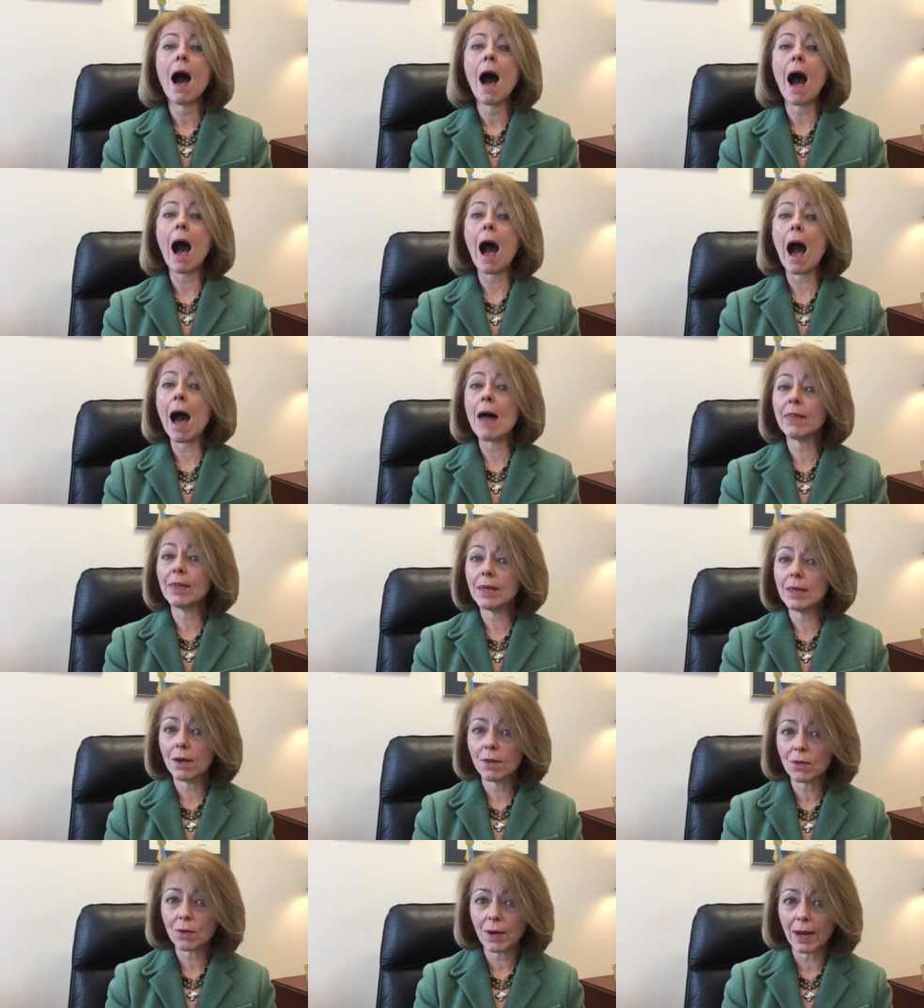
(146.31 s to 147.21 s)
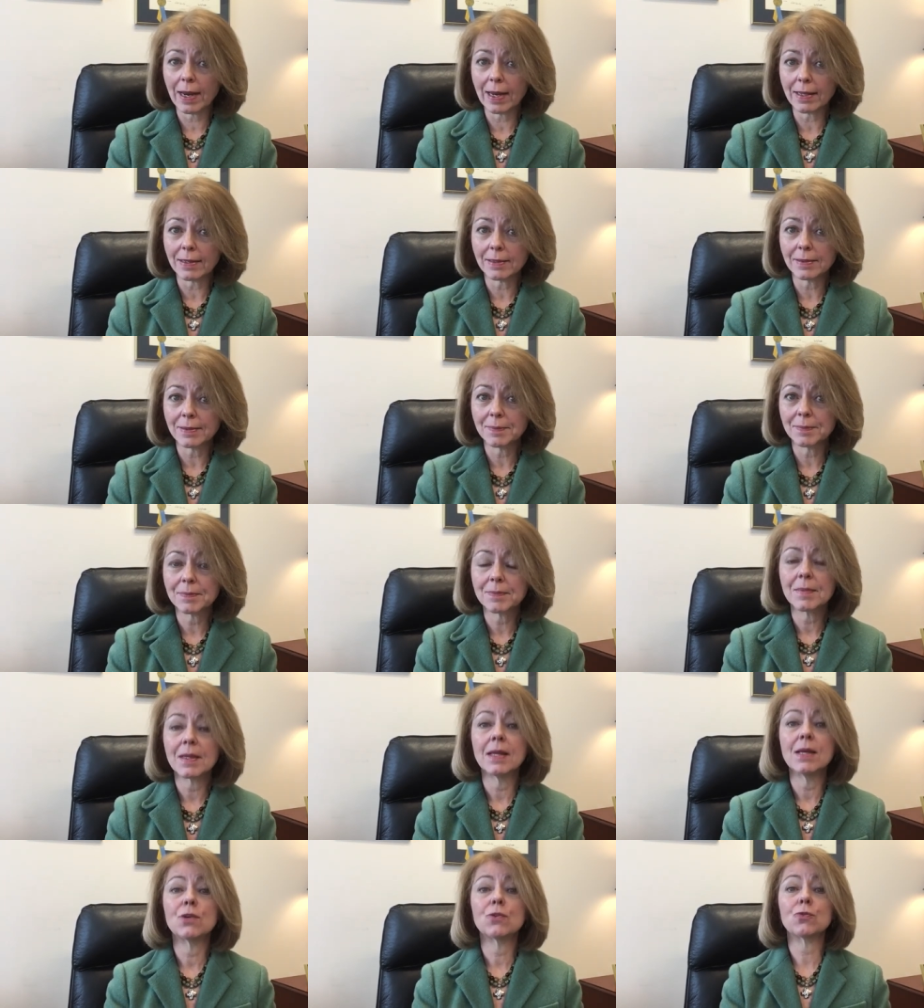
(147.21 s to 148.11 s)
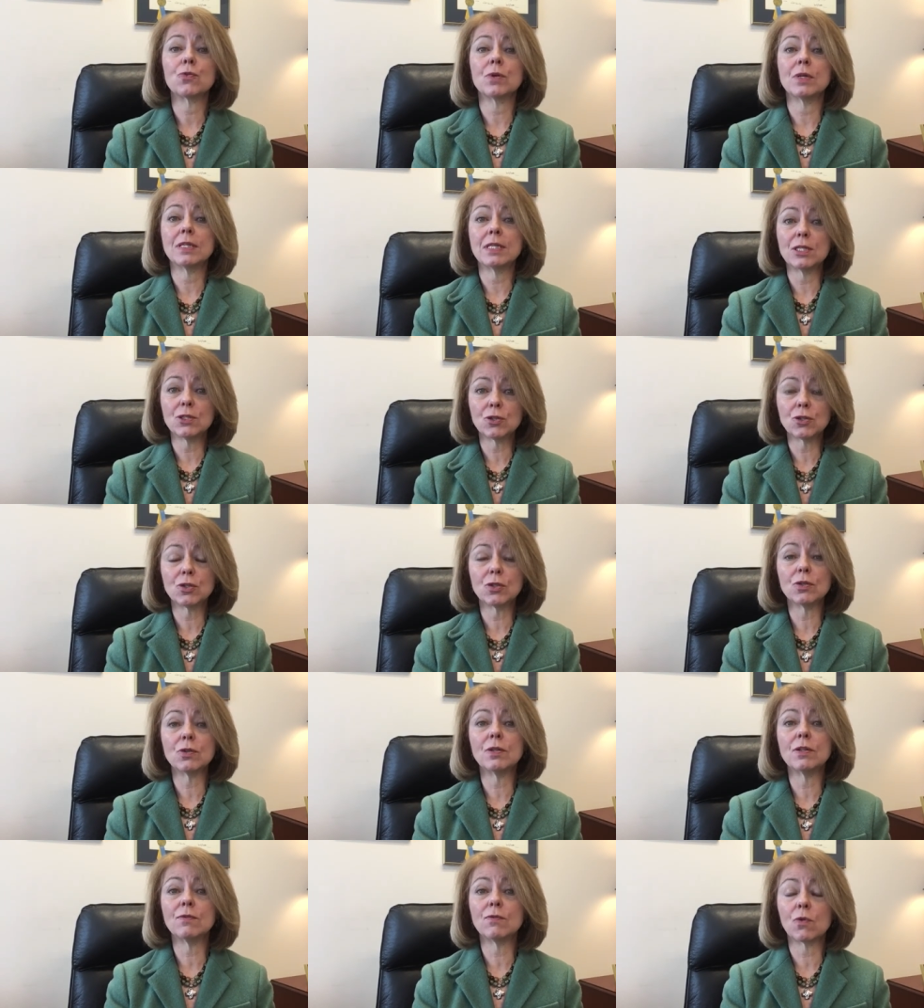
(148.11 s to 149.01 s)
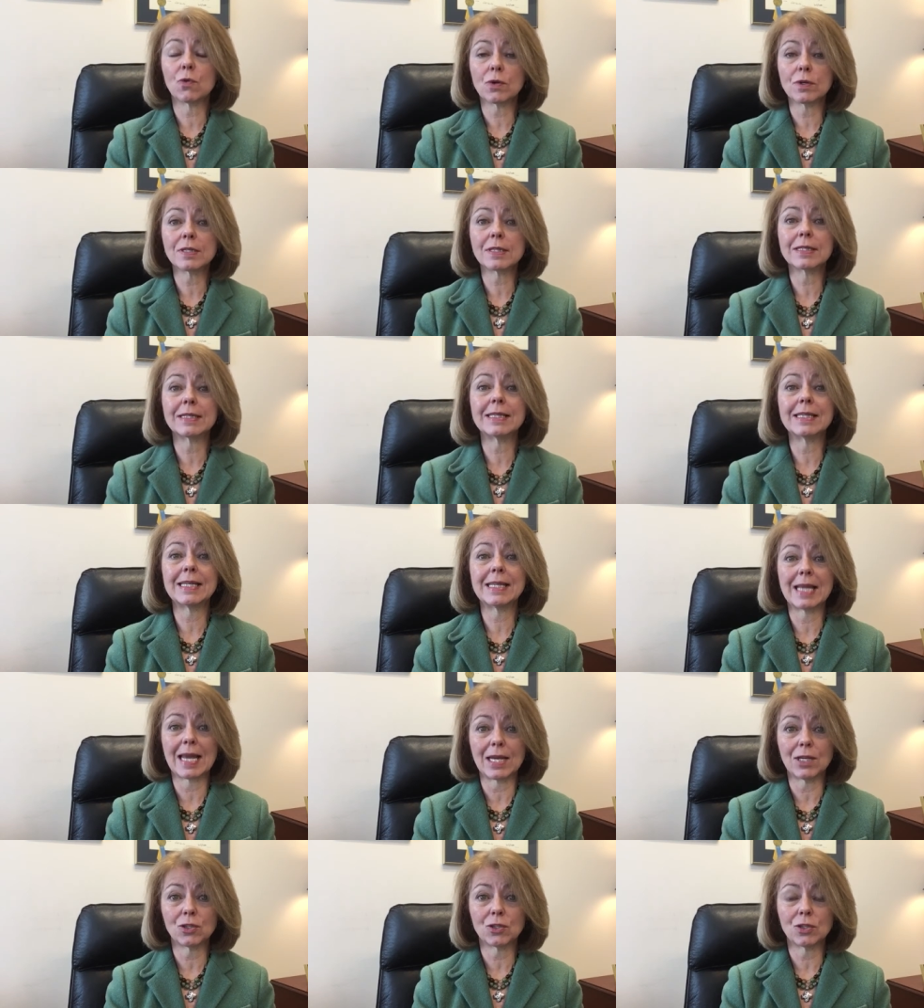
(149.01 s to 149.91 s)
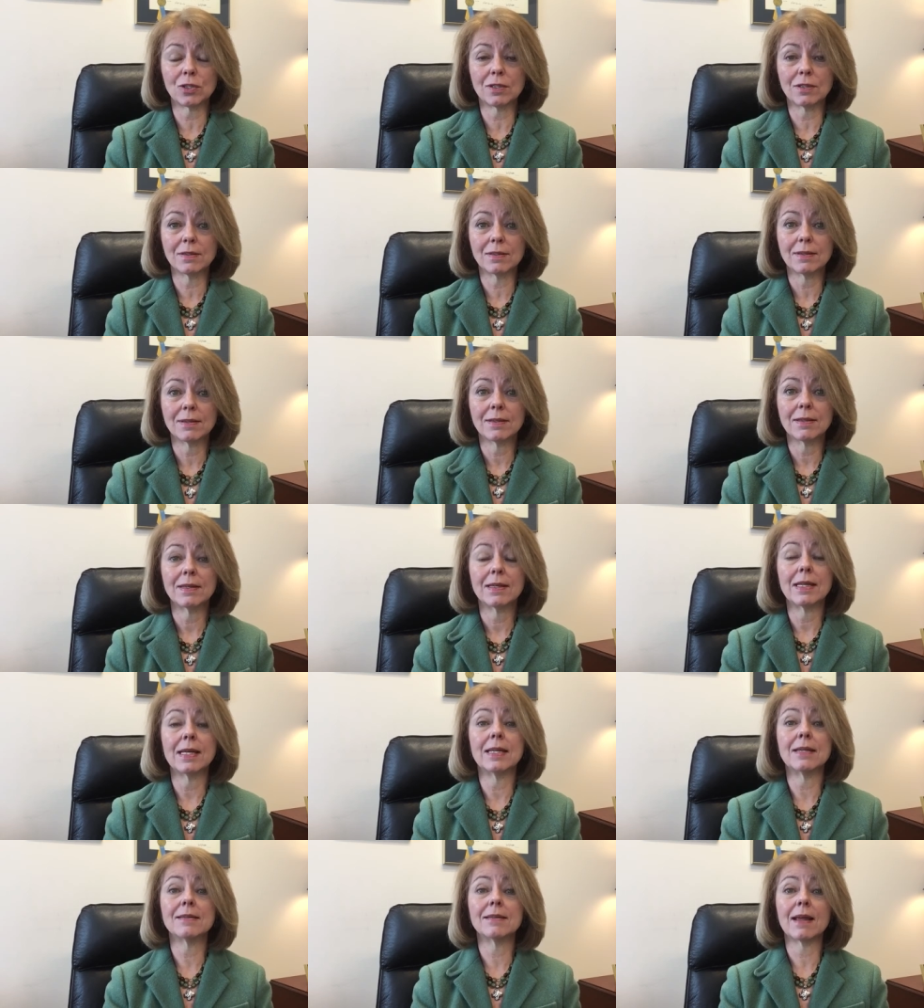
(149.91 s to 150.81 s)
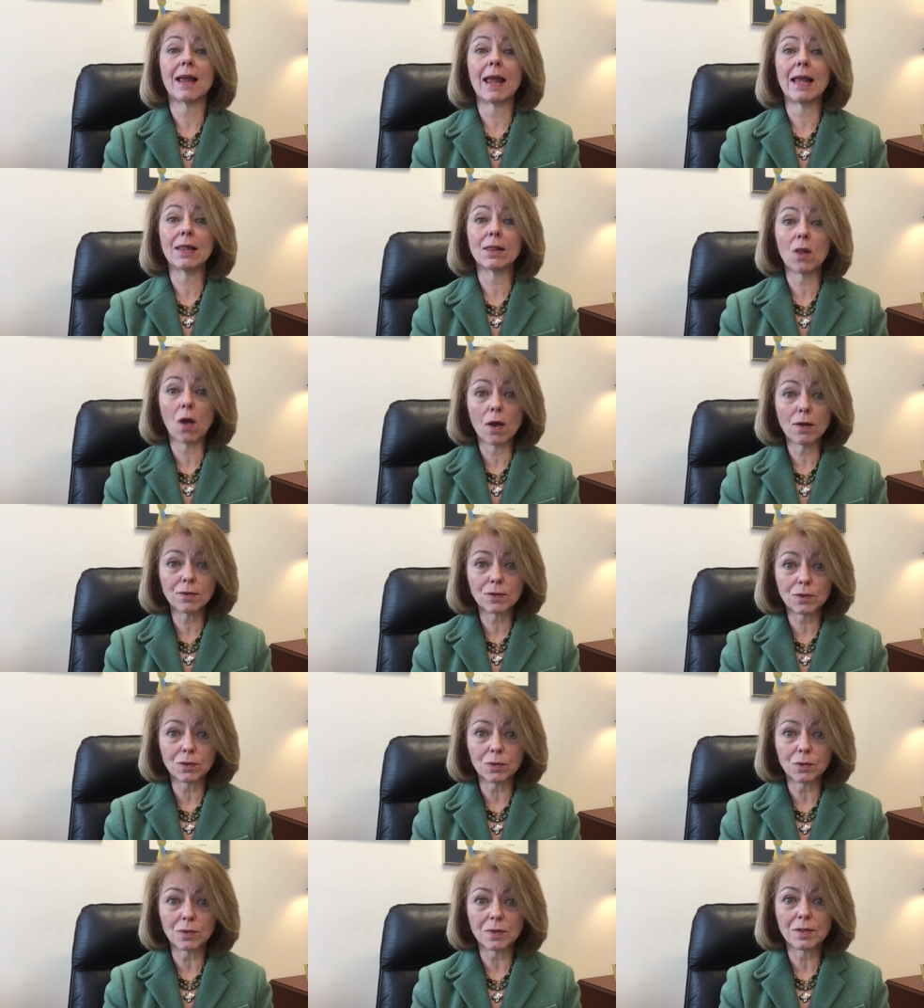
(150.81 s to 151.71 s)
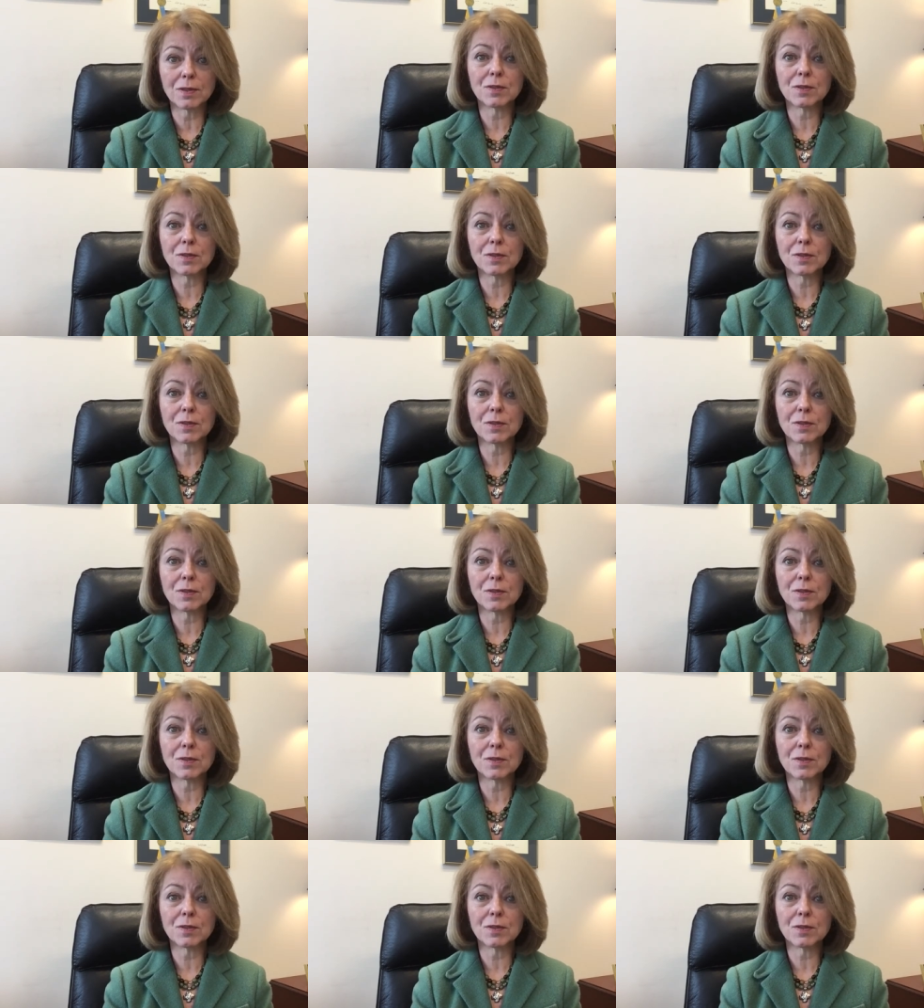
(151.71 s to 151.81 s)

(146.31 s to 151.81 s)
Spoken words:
On the other hand, traditional divorce litigation is a lawsuit.